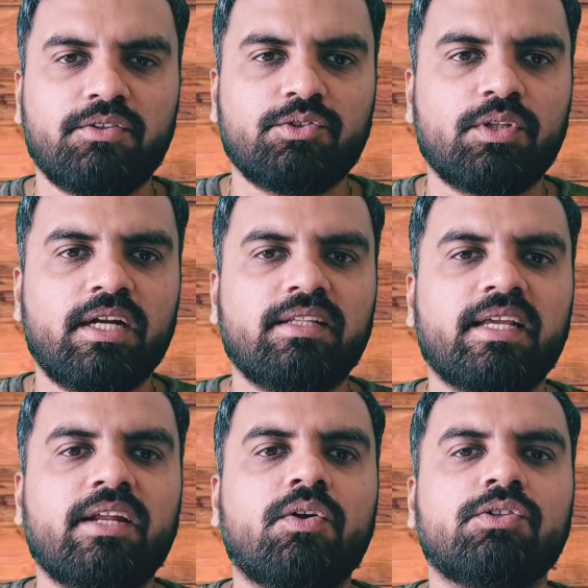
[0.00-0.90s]
relatives so
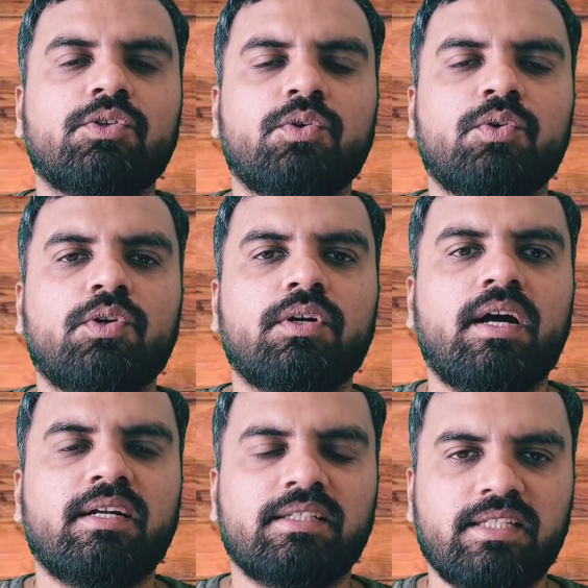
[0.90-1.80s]
that they can
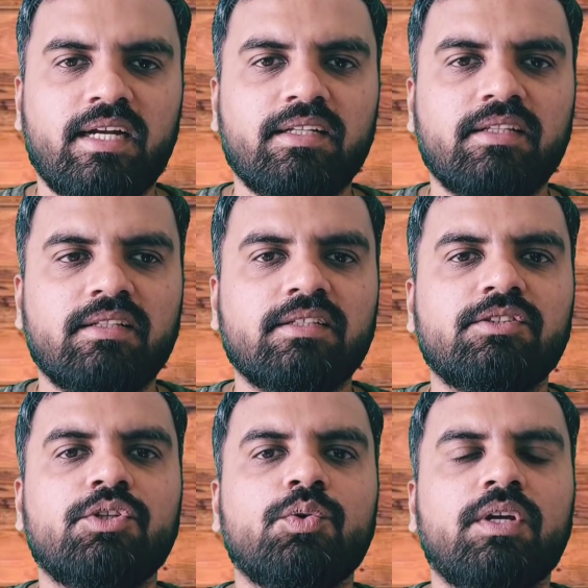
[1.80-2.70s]
also
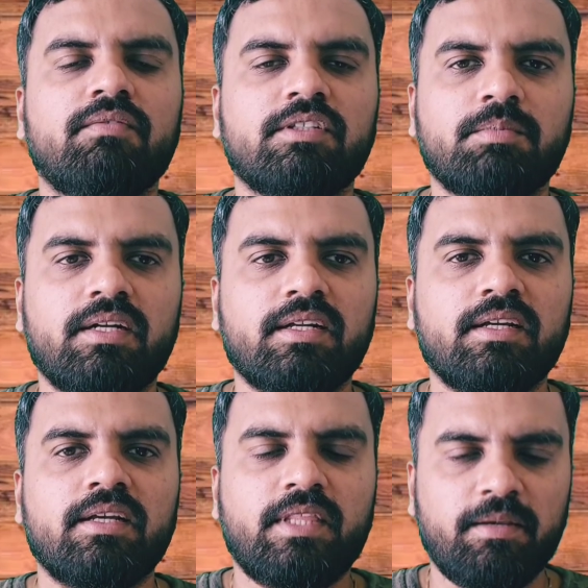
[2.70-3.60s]
understand this new
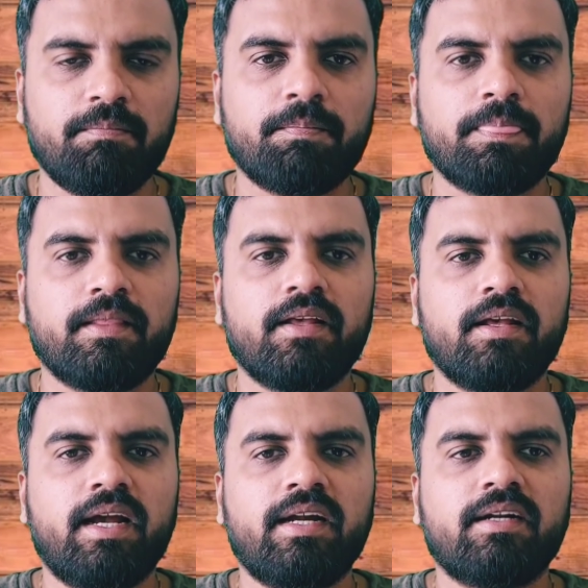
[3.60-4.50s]
investment theme
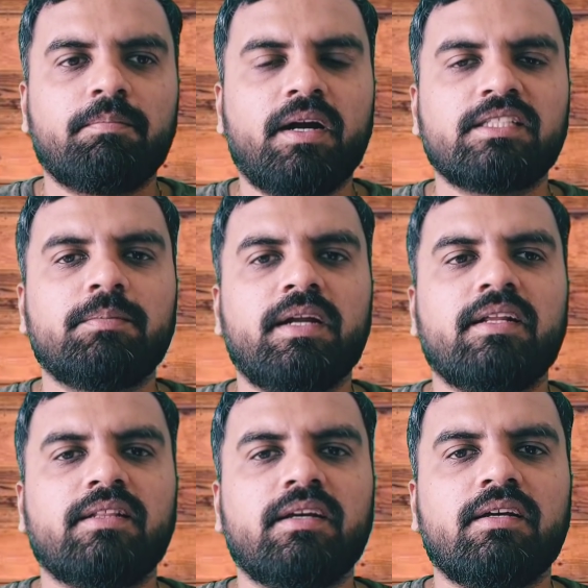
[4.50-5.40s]
and
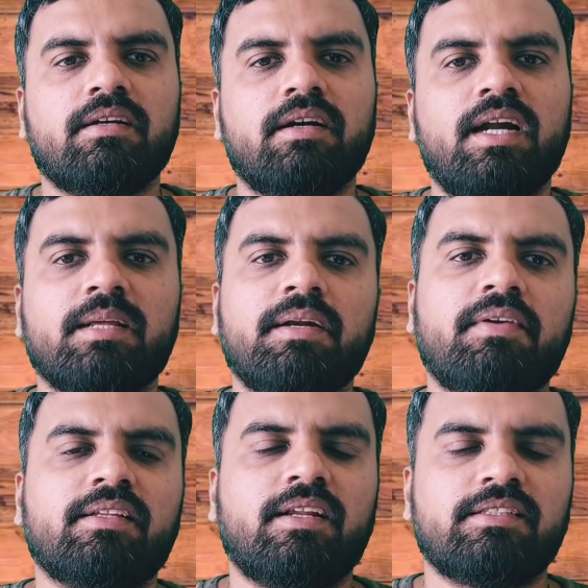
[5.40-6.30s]
participate in the
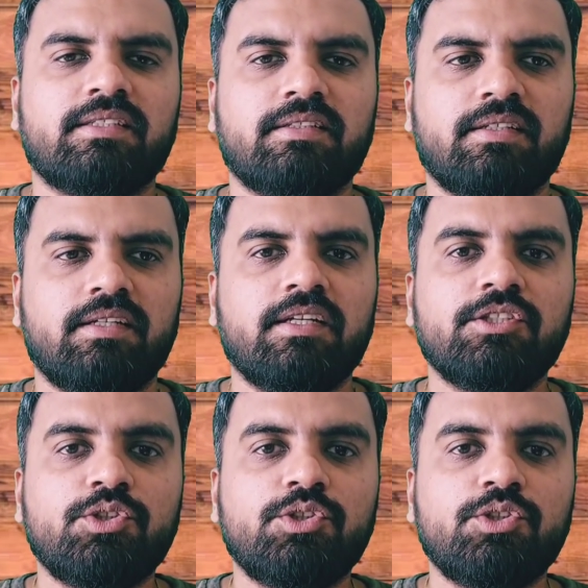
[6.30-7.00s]
ultimate wealth creation.